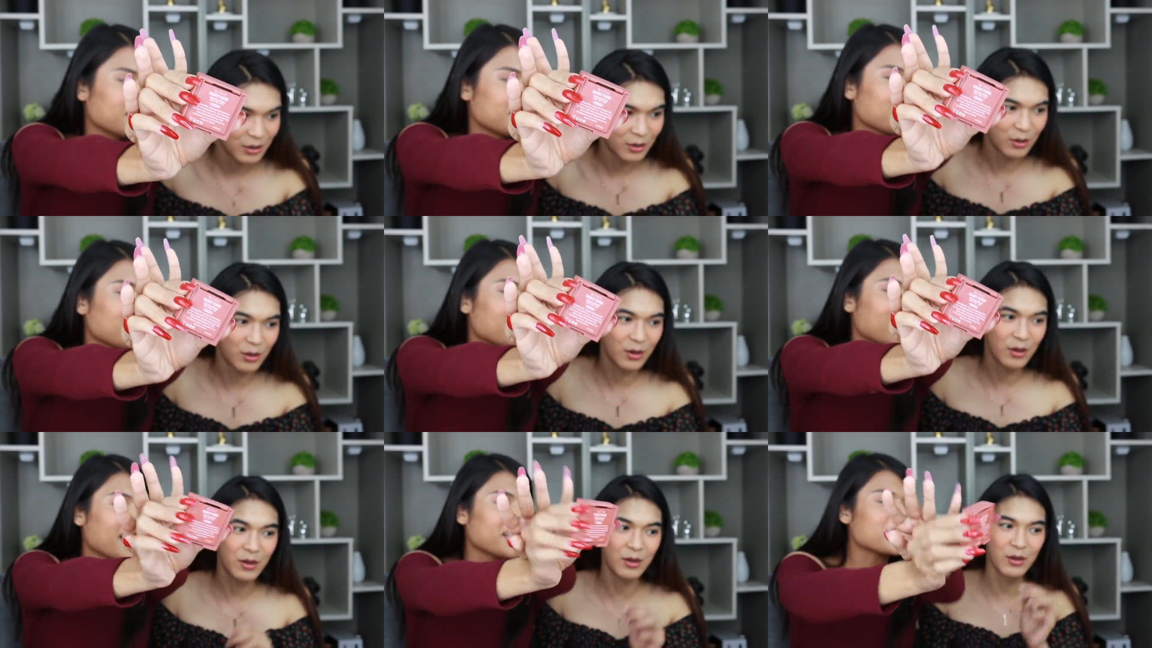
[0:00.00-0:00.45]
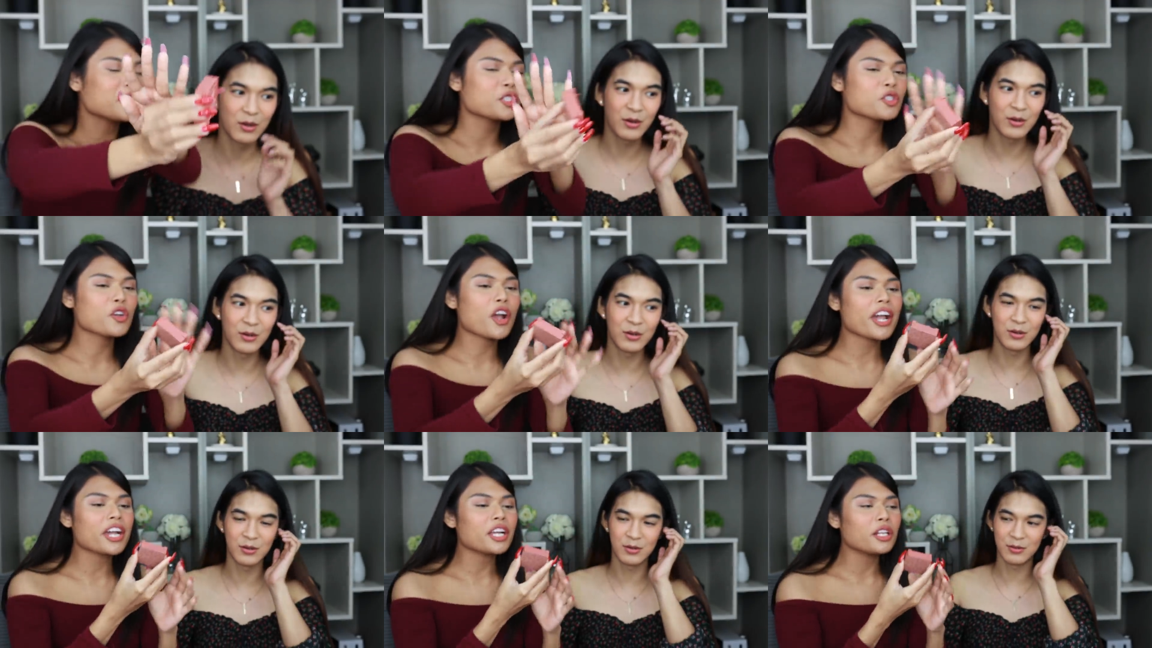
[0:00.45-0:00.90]
Speaker 1: So oh. Let's
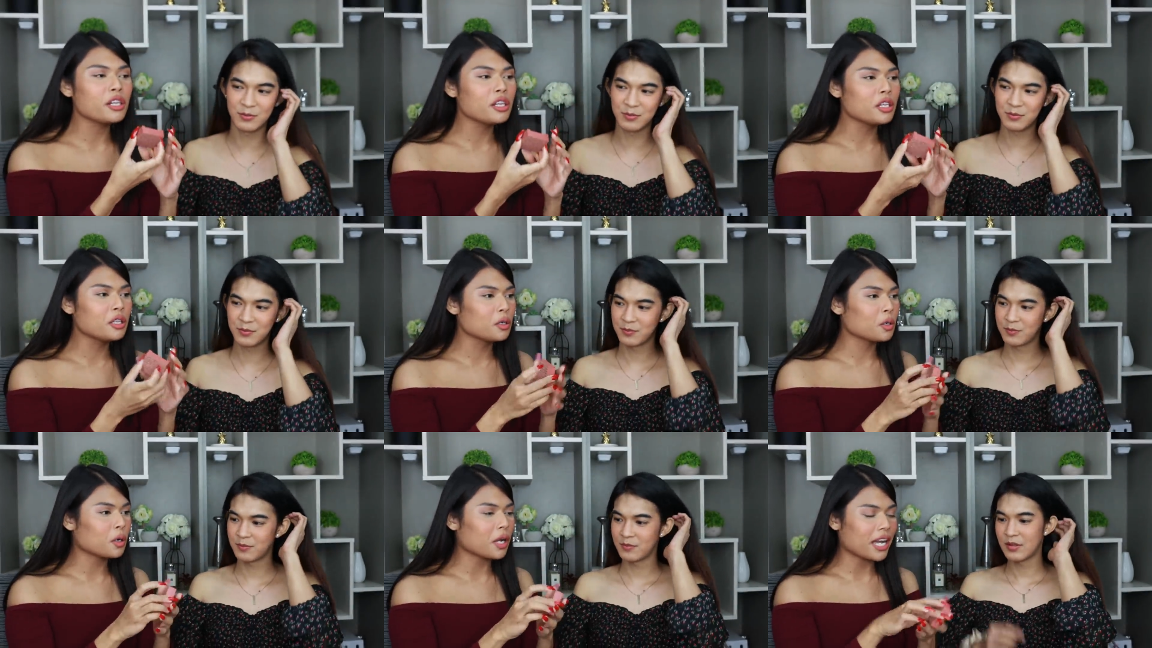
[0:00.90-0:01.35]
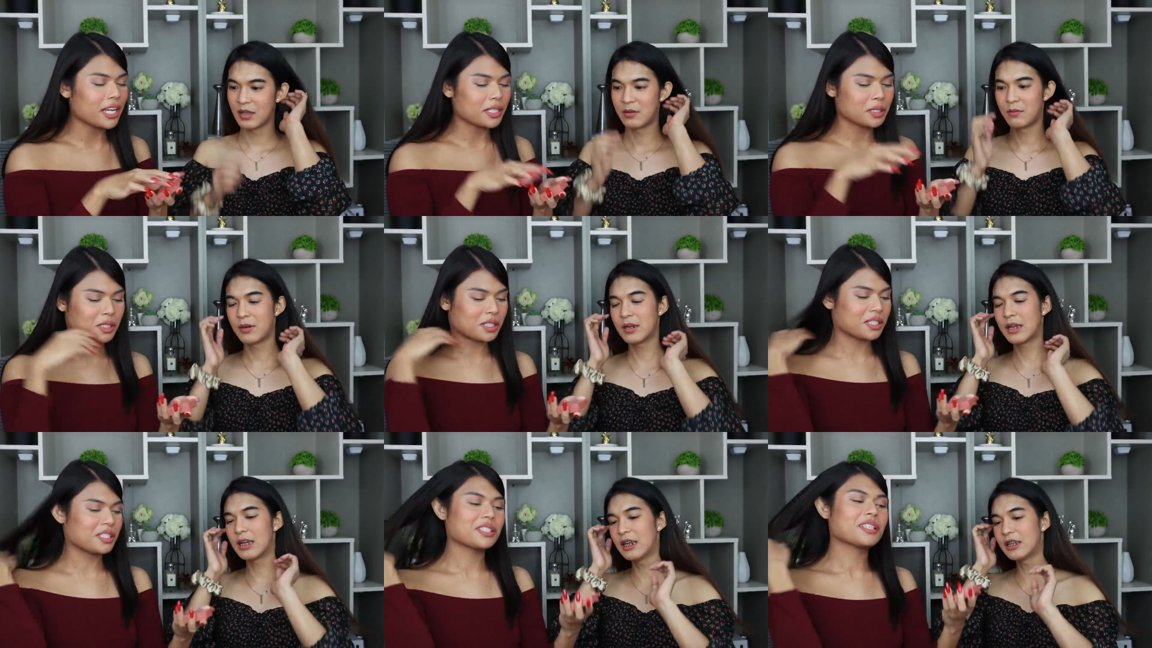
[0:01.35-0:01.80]
try Lucas.
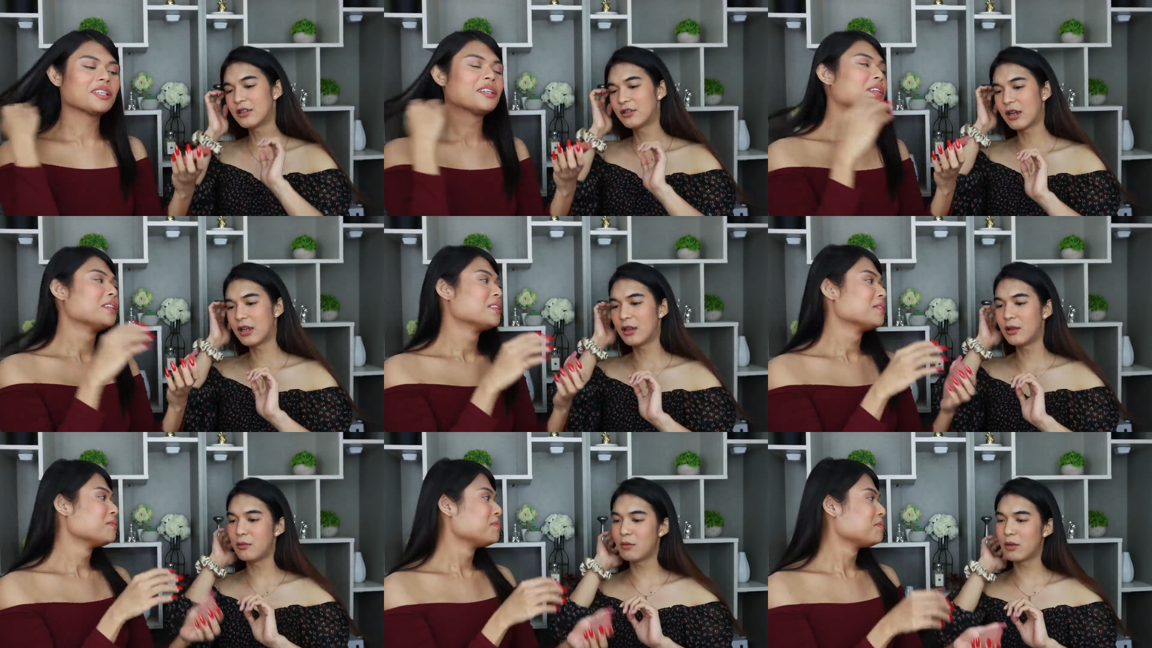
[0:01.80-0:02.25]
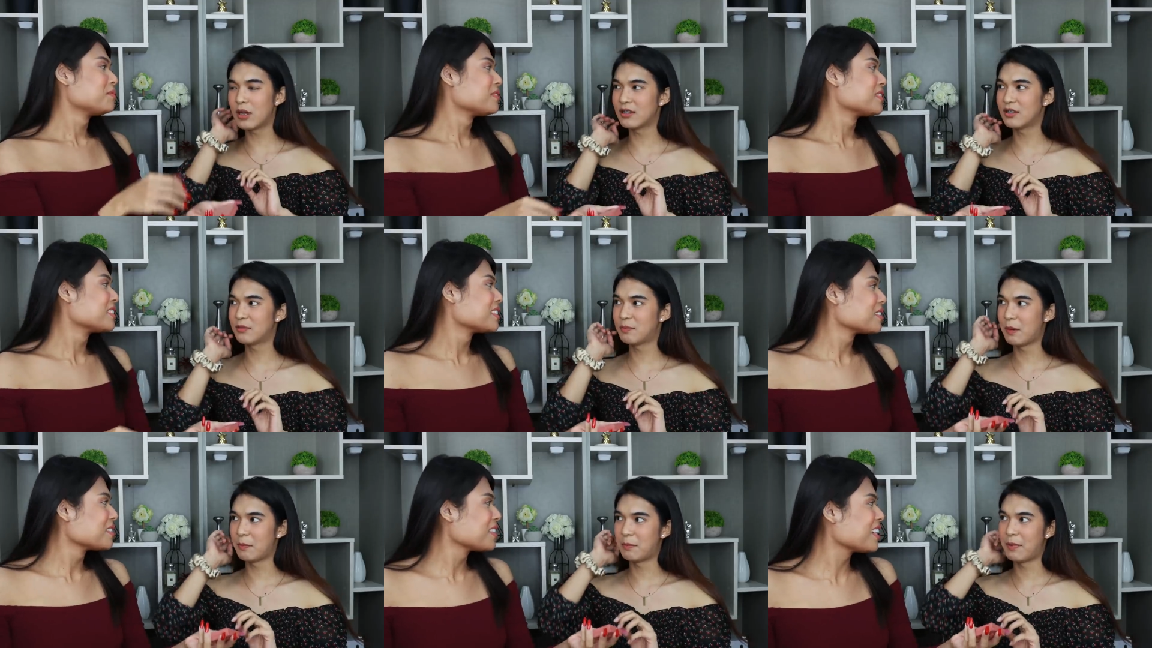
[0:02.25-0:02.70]
We're gonna try
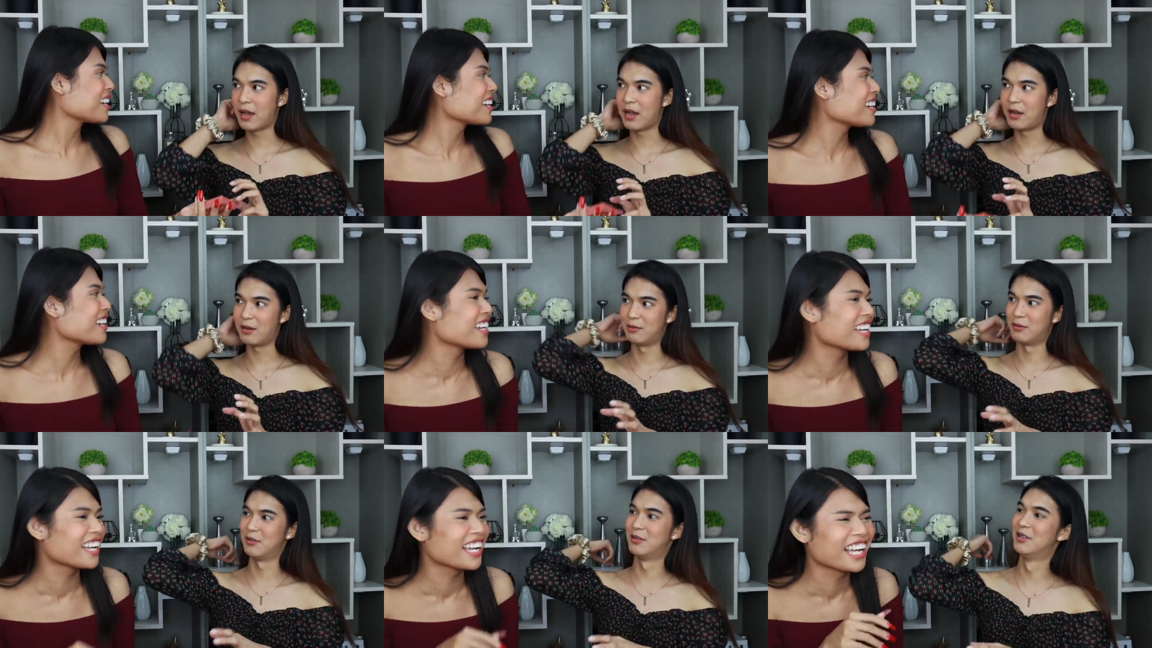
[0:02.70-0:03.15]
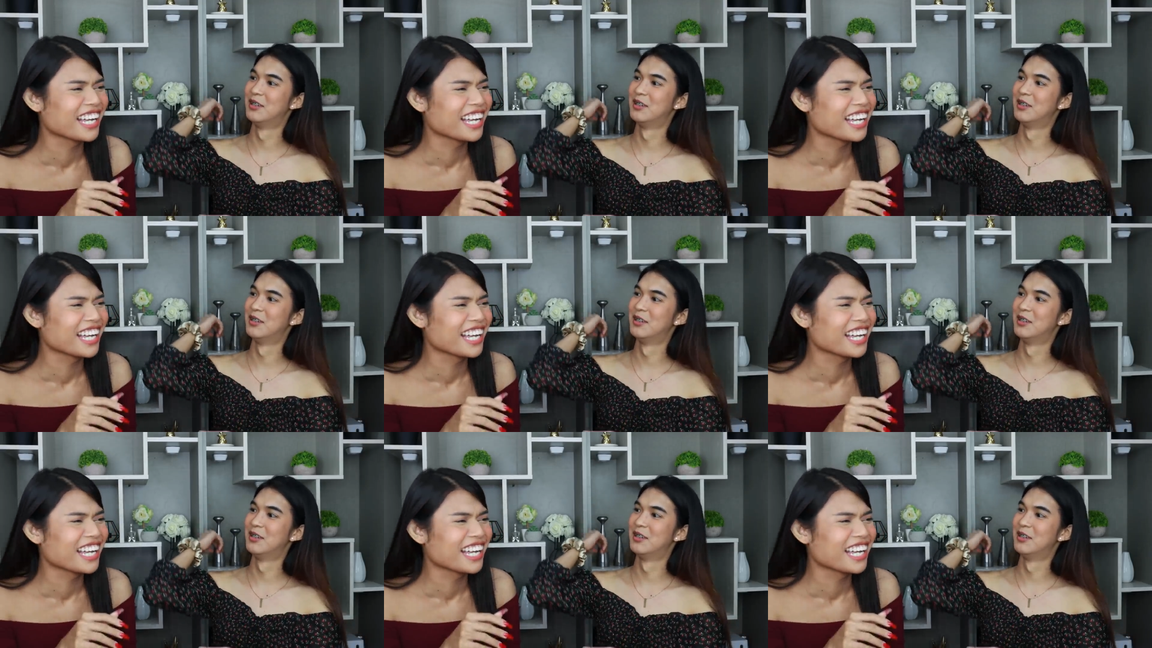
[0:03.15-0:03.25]
Lucas Papaw.